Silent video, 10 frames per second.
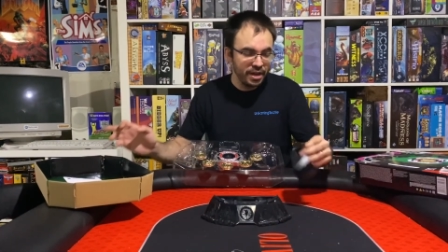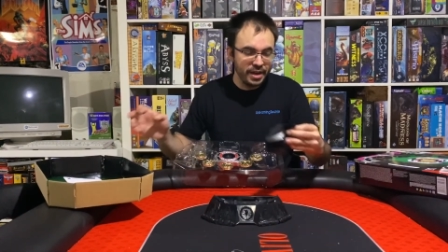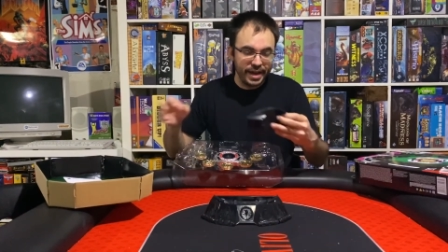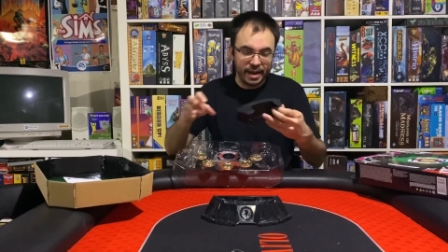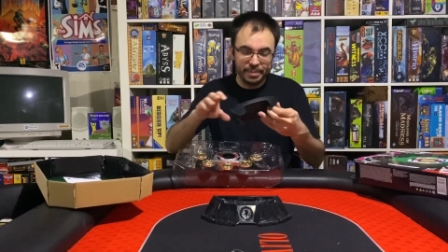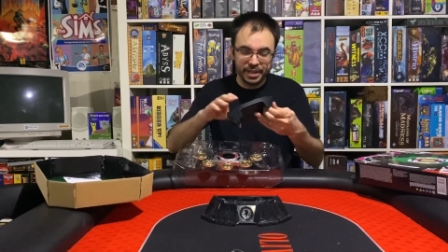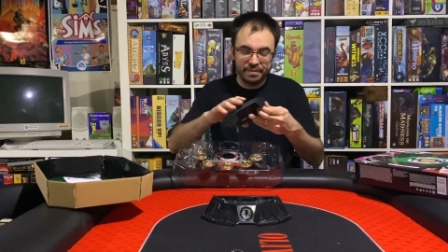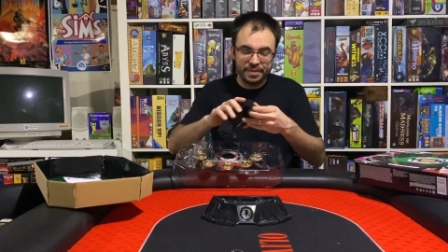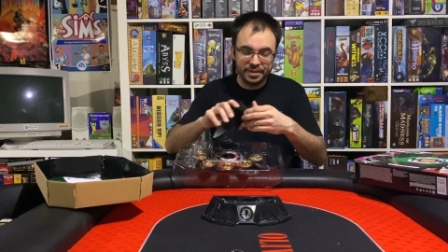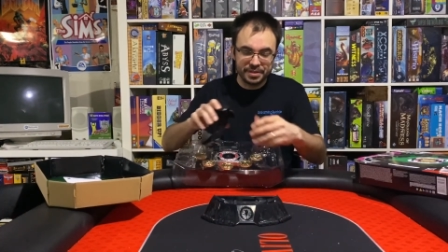And I believe
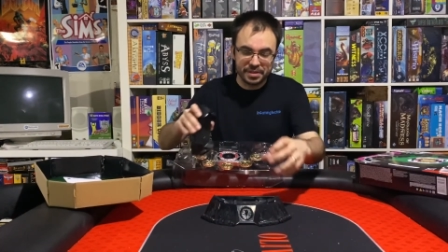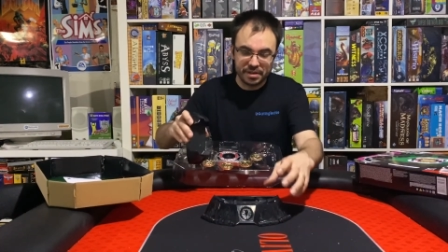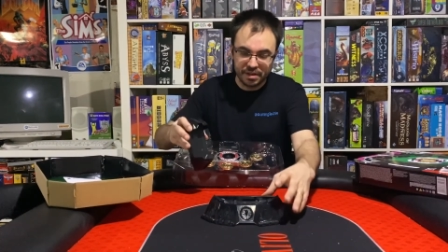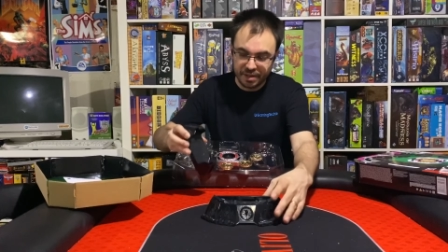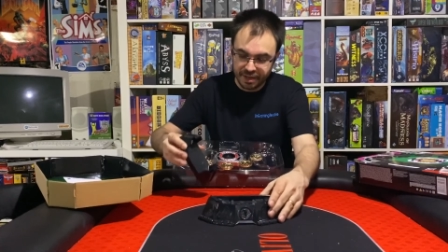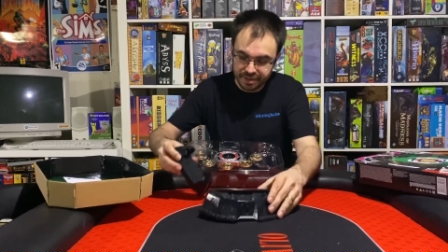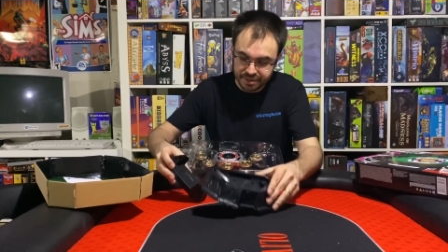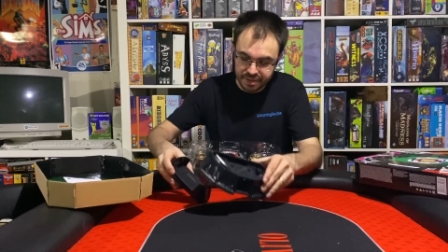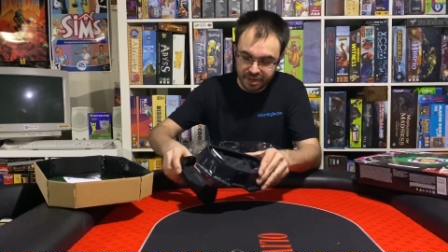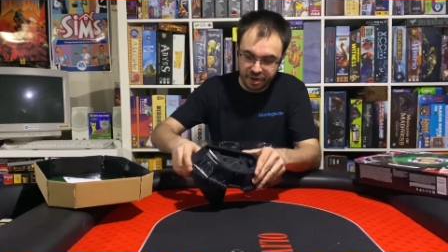this is
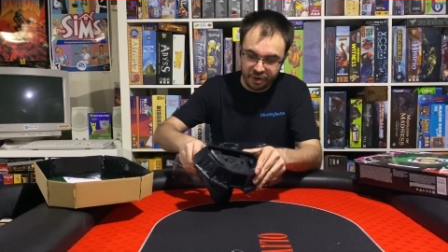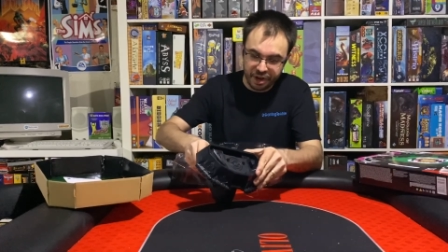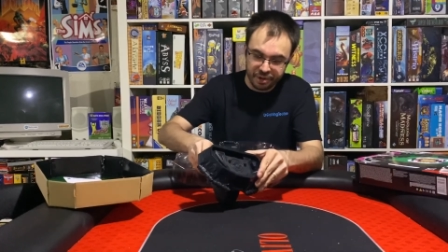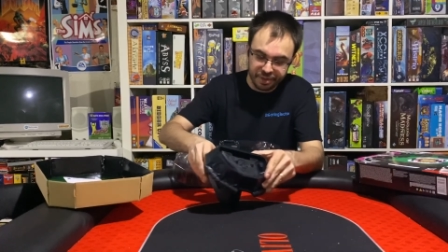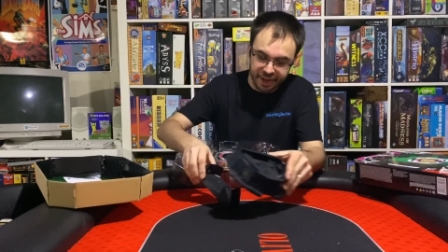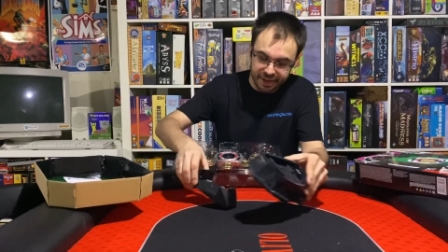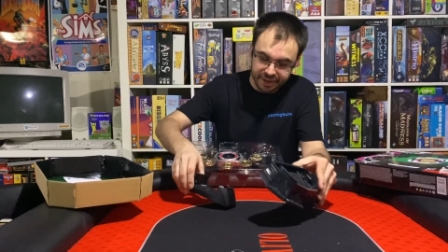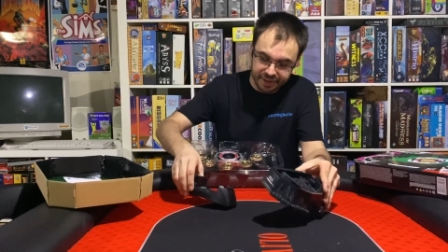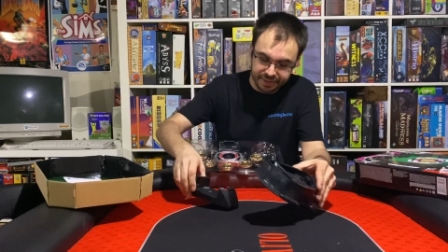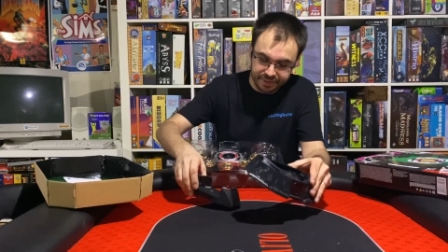the cradle that
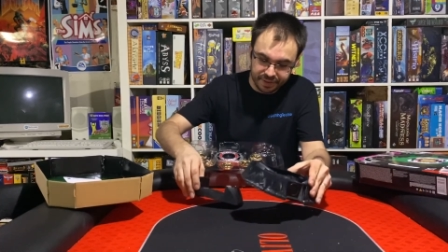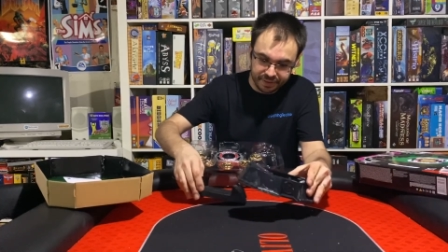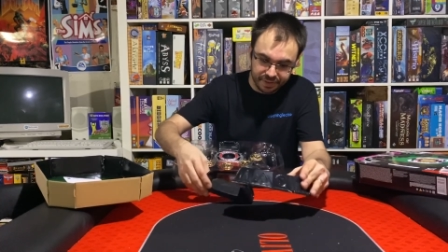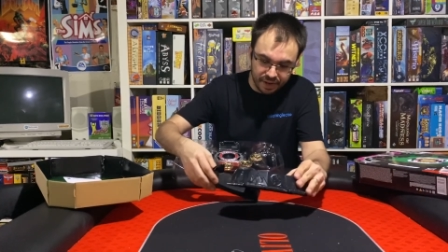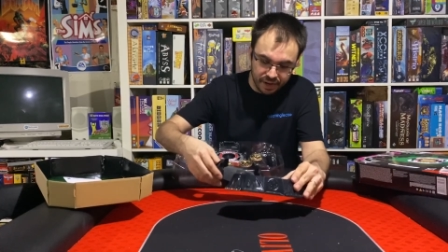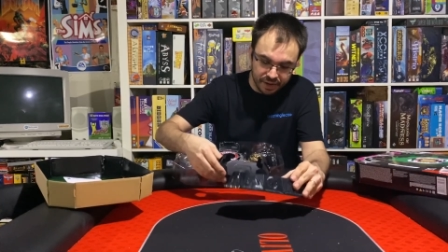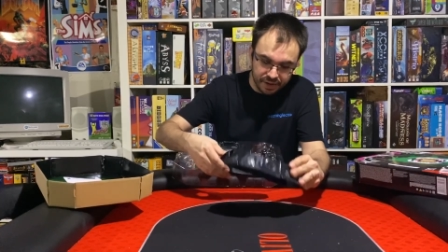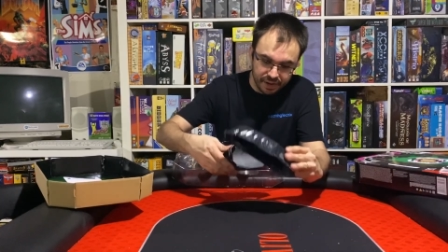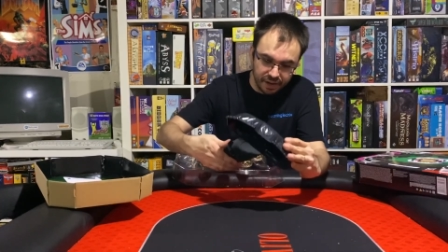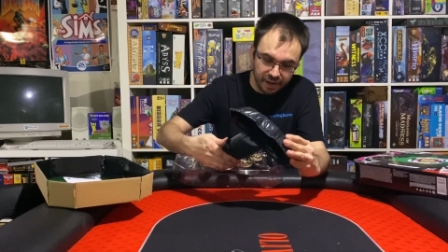it sits on,
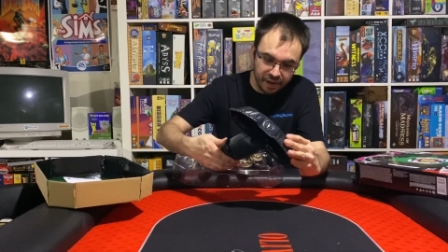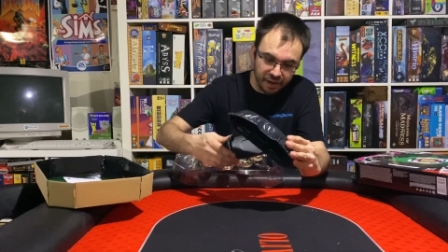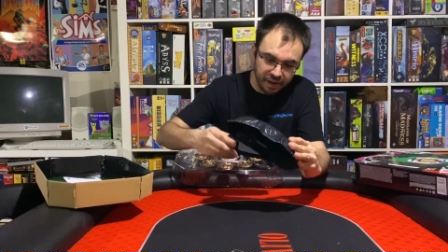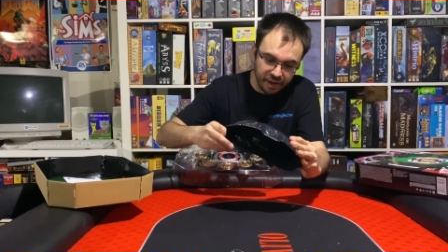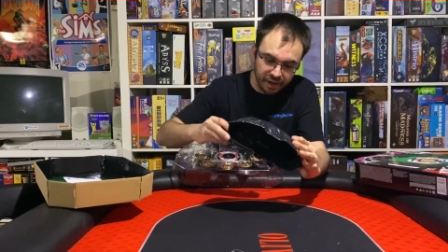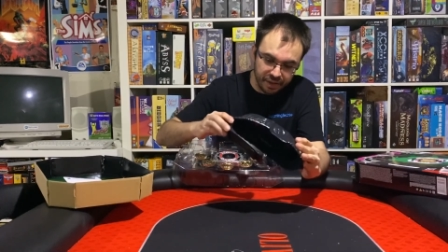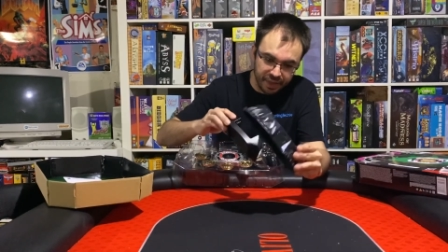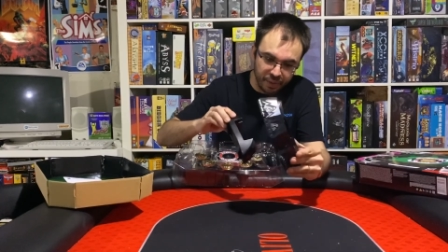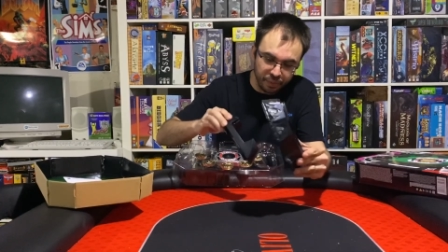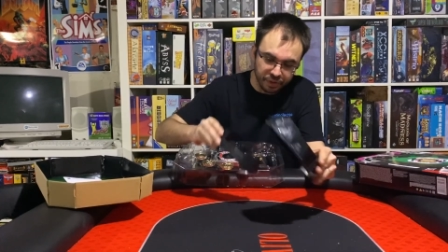
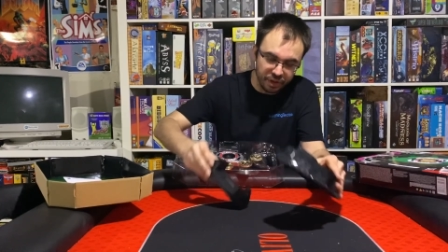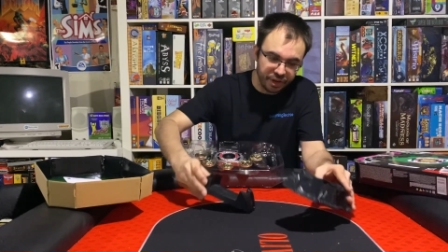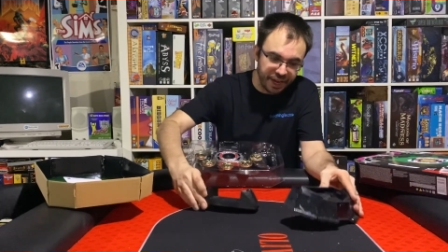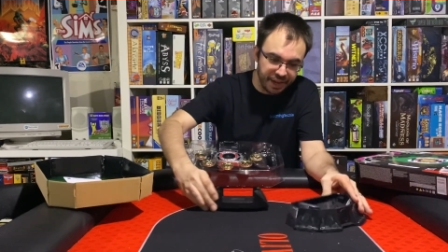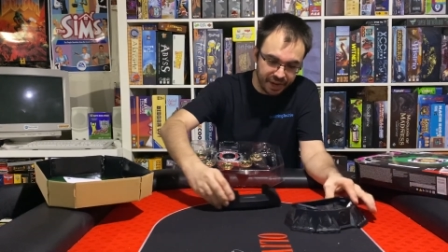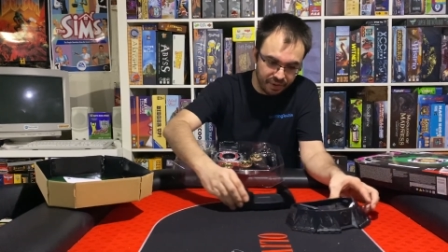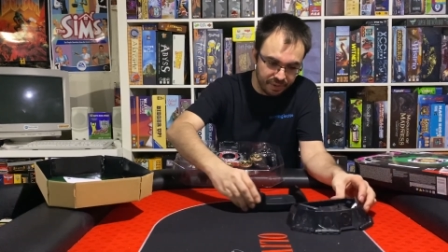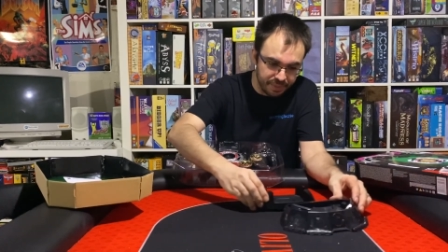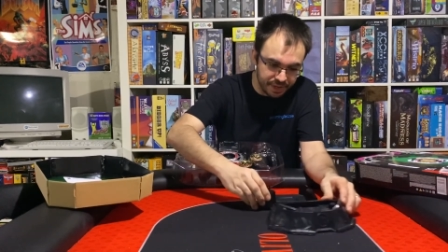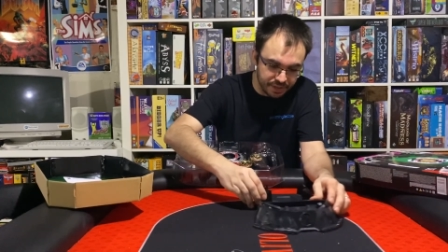that we'll look at here in a
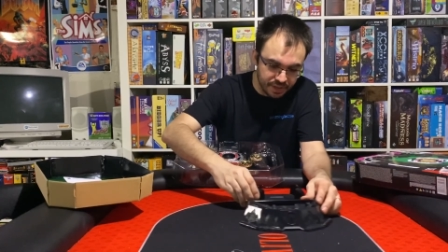minute,